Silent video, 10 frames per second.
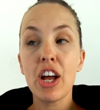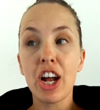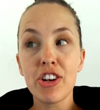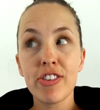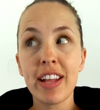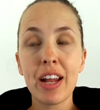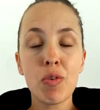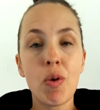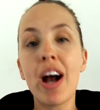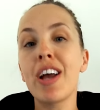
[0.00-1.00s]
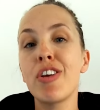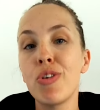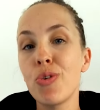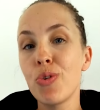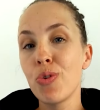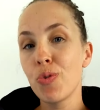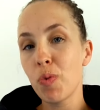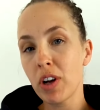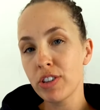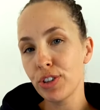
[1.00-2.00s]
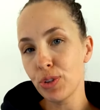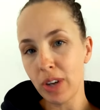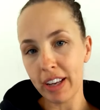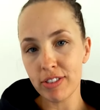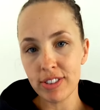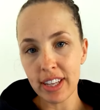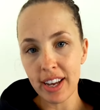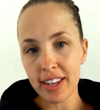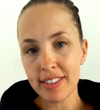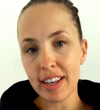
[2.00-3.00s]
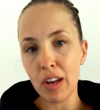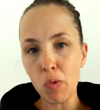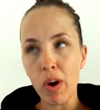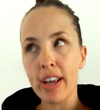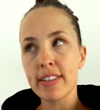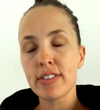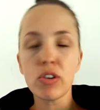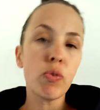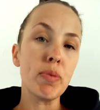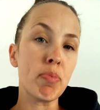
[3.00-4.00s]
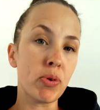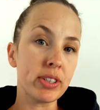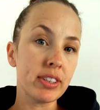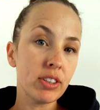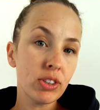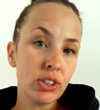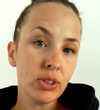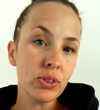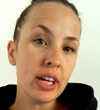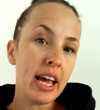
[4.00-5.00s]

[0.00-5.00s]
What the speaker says: understand why you want to do exercise and why it's so important to you,